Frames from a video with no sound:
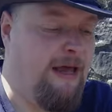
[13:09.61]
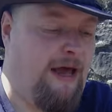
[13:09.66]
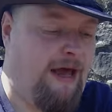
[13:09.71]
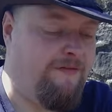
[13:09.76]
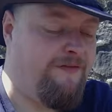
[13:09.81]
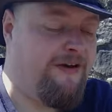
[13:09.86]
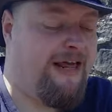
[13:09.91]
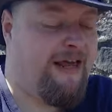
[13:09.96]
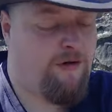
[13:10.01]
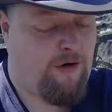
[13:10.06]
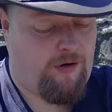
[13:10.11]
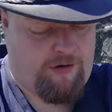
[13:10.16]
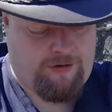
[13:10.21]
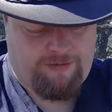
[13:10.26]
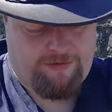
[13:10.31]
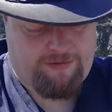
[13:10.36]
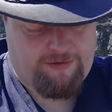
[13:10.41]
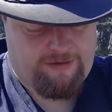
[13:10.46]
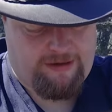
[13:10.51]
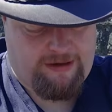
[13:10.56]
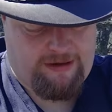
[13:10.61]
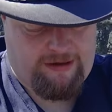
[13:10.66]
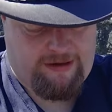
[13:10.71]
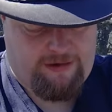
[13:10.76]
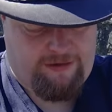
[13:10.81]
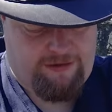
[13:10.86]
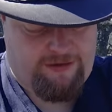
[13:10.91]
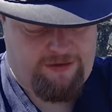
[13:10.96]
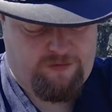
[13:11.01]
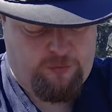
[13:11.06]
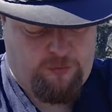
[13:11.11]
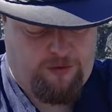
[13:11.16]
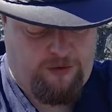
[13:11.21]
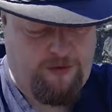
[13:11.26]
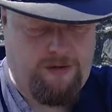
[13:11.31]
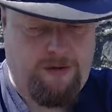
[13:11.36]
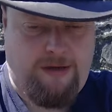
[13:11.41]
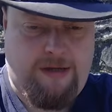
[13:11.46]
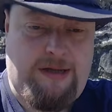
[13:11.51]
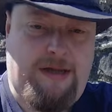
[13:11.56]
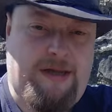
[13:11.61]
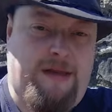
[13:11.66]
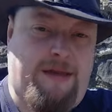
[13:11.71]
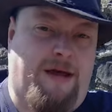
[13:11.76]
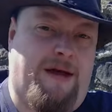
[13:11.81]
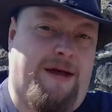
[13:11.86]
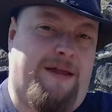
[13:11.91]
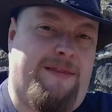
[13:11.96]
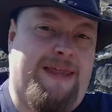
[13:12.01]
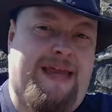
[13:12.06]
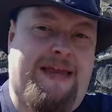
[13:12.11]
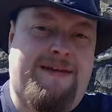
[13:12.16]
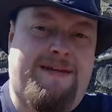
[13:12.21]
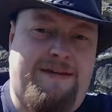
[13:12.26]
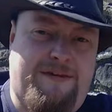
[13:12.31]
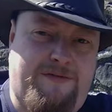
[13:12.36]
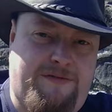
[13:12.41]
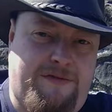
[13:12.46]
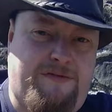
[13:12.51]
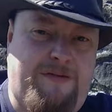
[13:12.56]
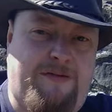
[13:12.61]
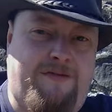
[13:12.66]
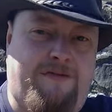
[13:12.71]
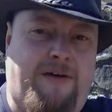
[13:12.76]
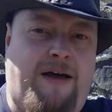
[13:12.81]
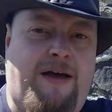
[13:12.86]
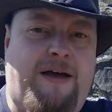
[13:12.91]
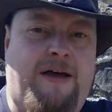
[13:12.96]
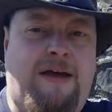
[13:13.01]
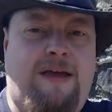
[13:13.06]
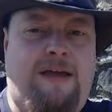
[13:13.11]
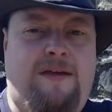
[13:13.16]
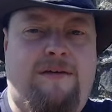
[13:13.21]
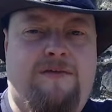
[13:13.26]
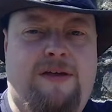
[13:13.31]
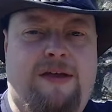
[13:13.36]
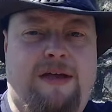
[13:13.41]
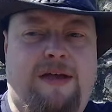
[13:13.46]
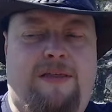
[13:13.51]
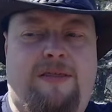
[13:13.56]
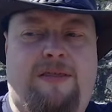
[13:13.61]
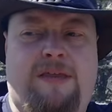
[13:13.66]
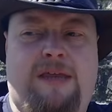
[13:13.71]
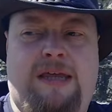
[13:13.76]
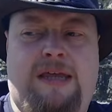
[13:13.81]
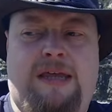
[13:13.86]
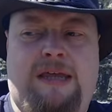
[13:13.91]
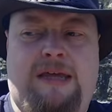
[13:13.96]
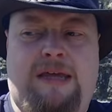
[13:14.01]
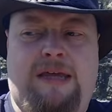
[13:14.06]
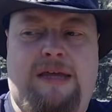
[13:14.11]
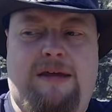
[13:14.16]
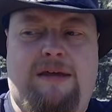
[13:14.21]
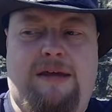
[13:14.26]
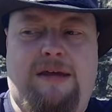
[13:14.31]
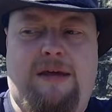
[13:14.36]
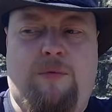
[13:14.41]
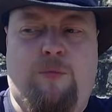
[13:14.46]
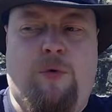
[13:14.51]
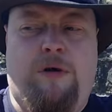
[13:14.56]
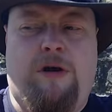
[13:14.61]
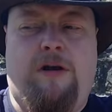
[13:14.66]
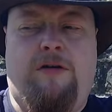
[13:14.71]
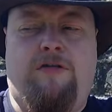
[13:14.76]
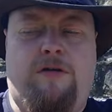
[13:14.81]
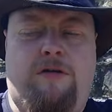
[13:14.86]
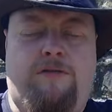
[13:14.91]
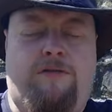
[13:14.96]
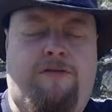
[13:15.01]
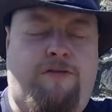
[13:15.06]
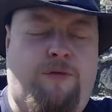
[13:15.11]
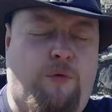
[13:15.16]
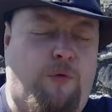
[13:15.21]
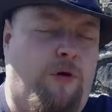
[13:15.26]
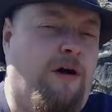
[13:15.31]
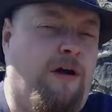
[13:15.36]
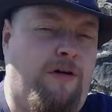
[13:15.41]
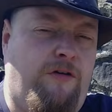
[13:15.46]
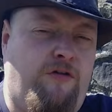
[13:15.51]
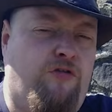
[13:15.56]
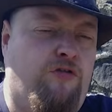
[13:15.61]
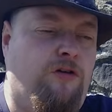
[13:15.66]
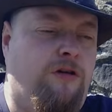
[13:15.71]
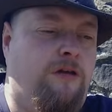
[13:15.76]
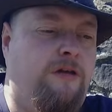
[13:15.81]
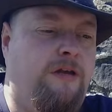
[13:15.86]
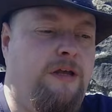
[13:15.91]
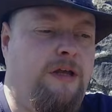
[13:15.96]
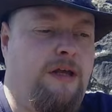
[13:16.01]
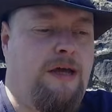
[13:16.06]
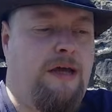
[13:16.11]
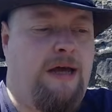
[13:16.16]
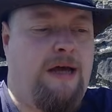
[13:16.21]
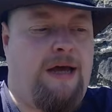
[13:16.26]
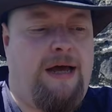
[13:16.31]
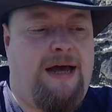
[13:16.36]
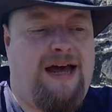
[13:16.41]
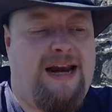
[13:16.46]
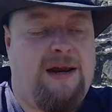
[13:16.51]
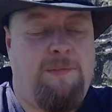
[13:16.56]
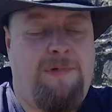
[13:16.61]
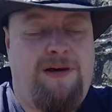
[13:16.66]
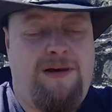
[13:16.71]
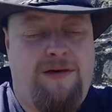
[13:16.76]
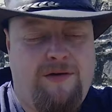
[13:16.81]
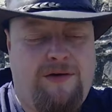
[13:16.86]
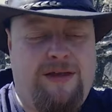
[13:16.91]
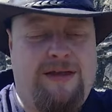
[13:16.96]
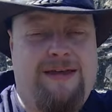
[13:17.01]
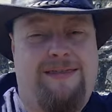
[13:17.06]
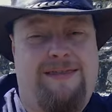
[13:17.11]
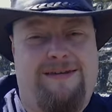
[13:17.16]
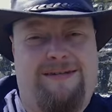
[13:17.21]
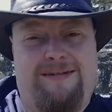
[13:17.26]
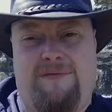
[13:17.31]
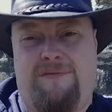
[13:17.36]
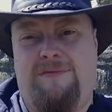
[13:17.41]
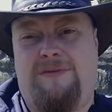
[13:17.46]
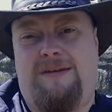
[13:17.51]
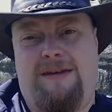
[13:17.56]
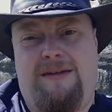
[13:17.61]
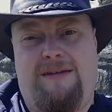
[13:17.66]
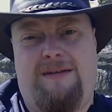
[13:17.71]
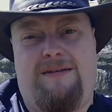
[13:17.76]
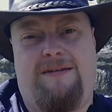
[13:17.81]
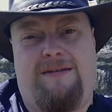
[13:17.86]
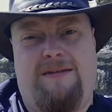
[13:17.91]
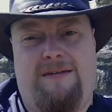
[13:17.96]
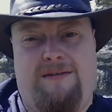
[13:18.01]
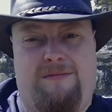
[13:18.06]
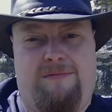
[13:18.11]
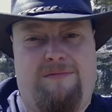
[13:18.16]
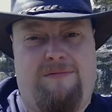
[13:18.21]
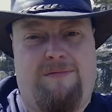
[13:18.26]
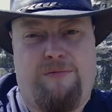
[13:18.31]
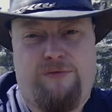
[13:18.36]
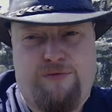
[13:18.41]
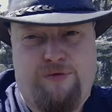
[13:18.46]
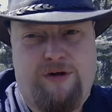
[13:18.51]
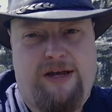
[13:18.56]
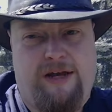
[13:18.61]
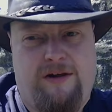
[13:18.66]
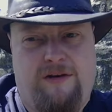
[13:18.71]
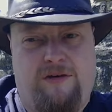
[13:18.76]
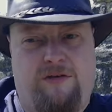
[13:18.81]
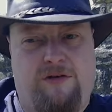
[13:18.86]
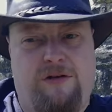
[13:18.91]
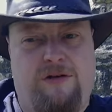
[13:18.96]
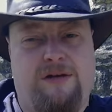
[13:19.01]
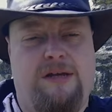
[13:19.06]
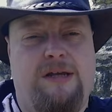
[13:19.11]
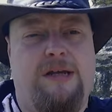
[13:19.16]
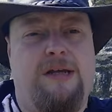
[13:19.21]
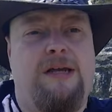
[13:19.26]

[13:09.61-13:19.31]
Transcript: I've now got this one, the 18-55, the 100-400, and I'm looking at the 70-300.